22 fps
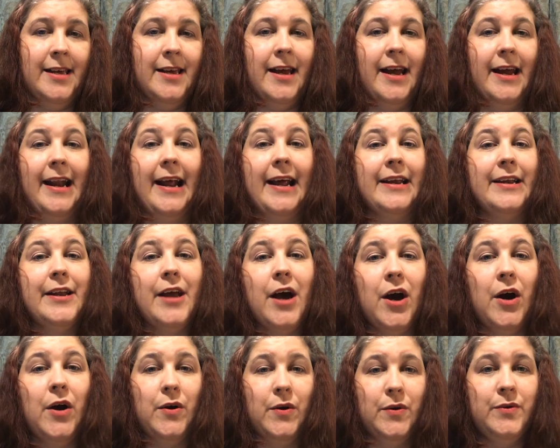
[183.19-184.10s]
And I
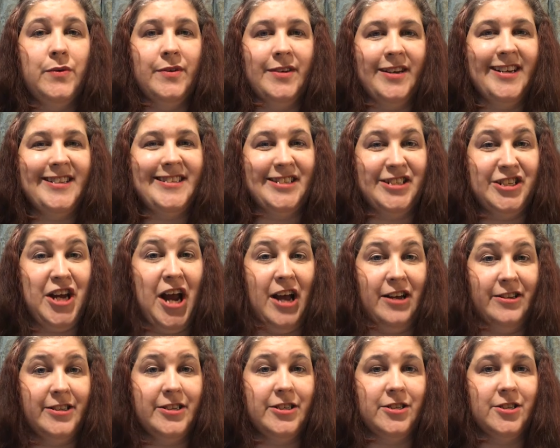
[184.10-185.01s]
know it's a
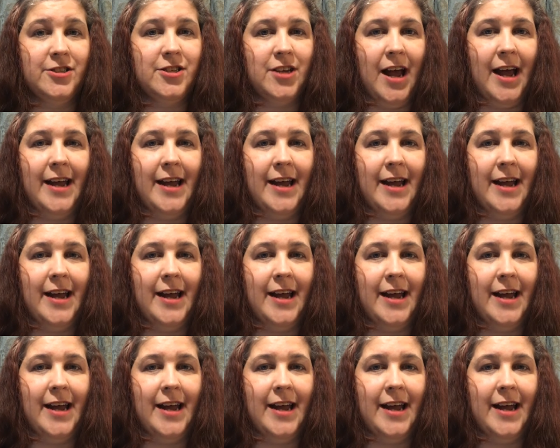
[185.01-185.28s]
challenge.